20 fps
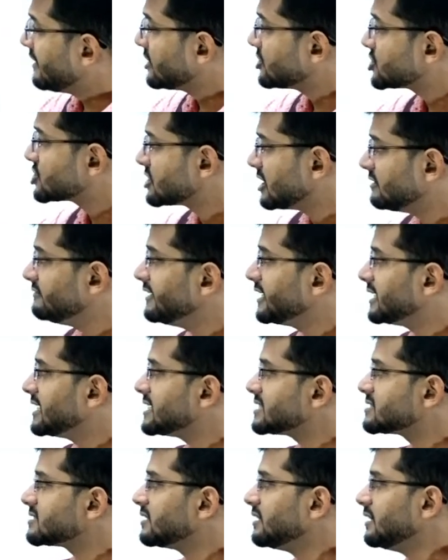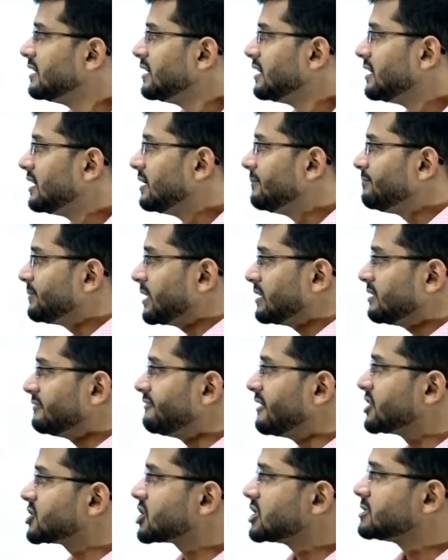Functional weakness.
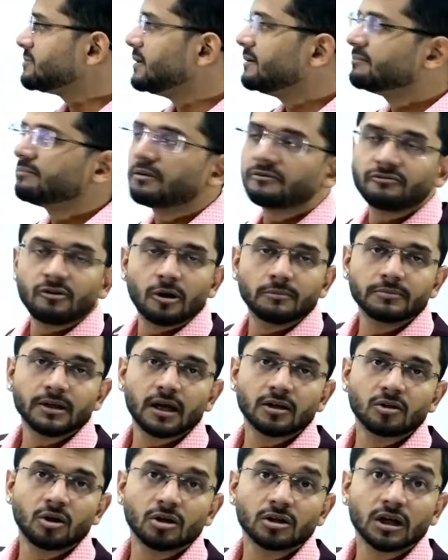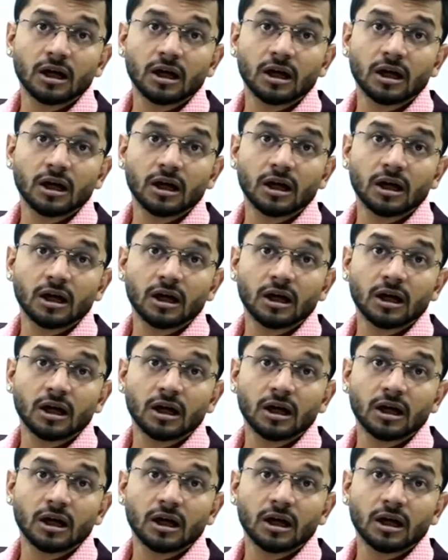The functions being performed are